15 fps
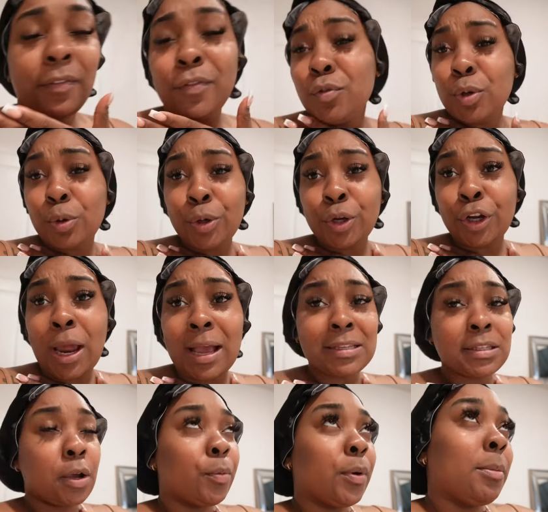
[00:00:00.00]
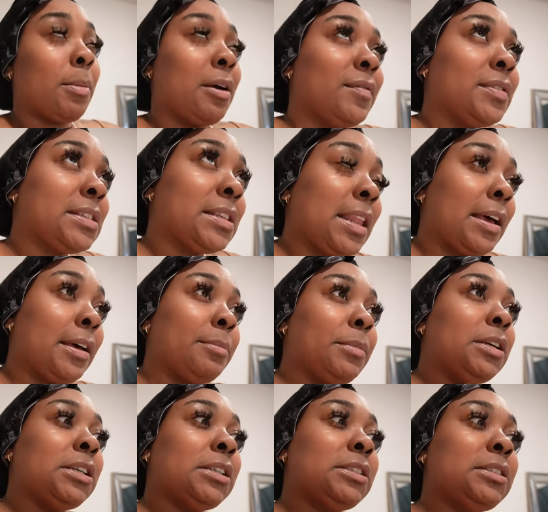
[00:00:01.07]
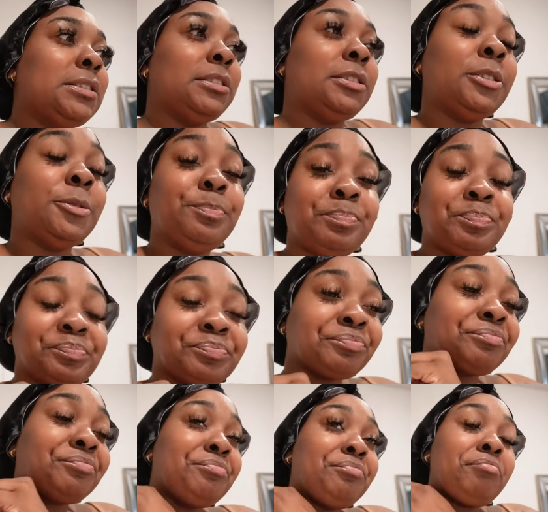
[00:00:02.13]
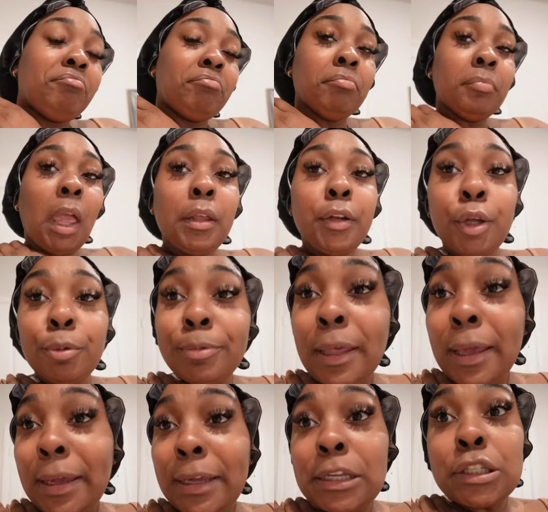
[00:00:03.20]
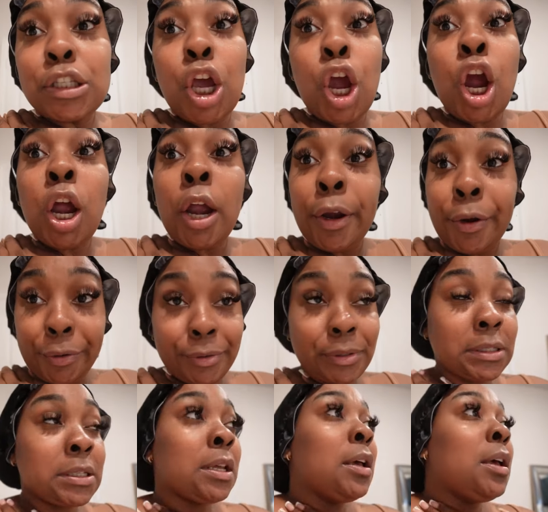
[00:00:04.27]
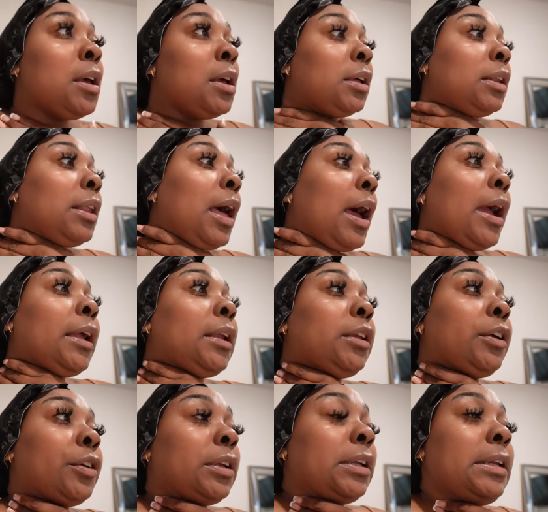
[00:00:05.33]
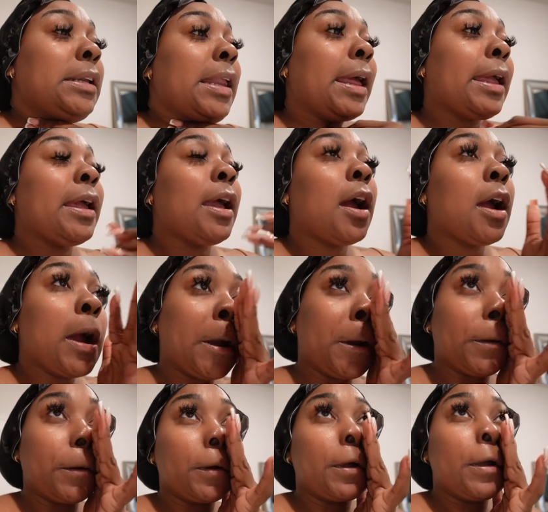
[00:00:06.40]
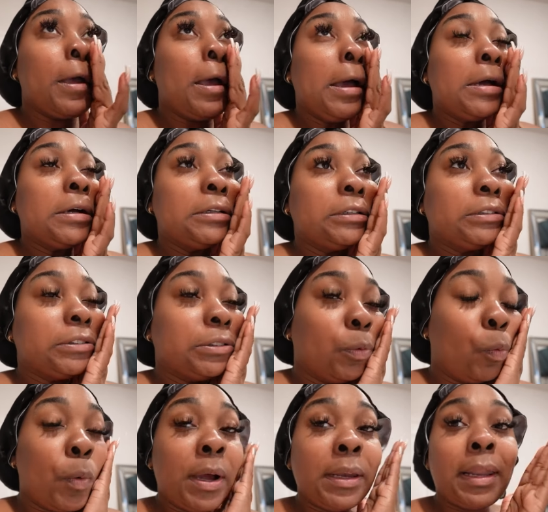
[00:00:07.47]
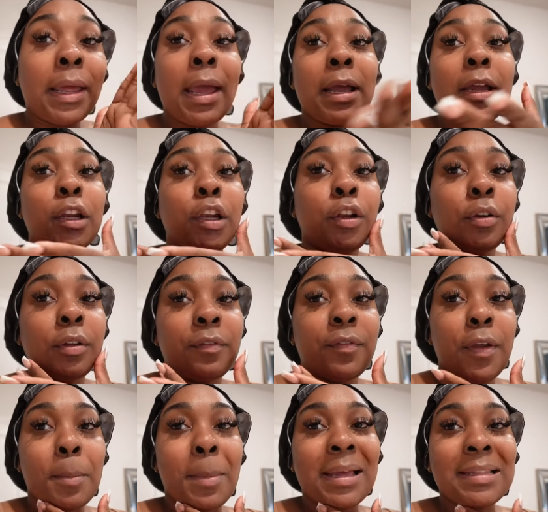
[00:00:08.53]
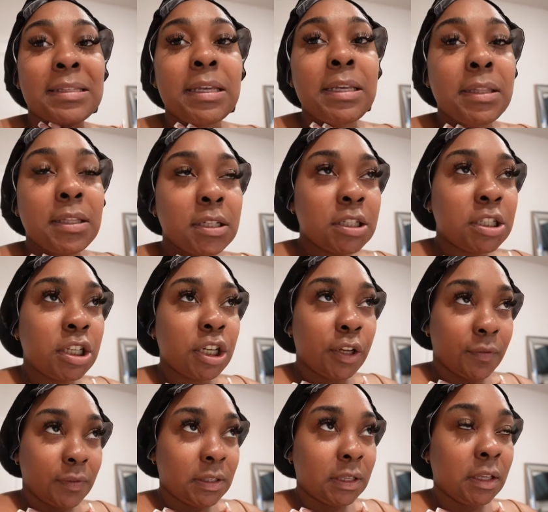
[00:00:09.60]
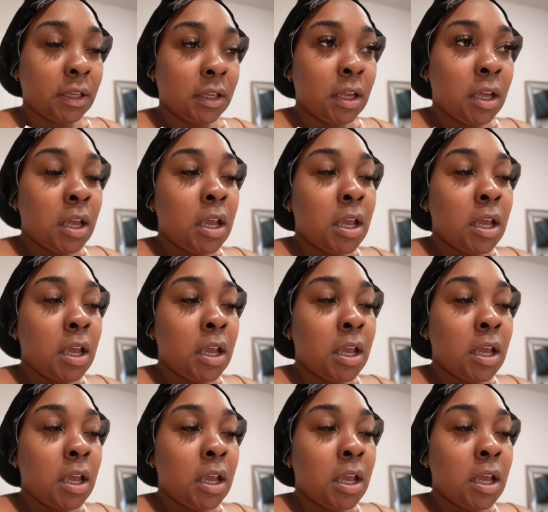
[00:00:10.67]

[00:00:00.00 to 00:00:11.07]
if you're new here, I started wearing my Invisalign because them things hurt, like literally they hurt. Um one night I could literally feel my teeth shifting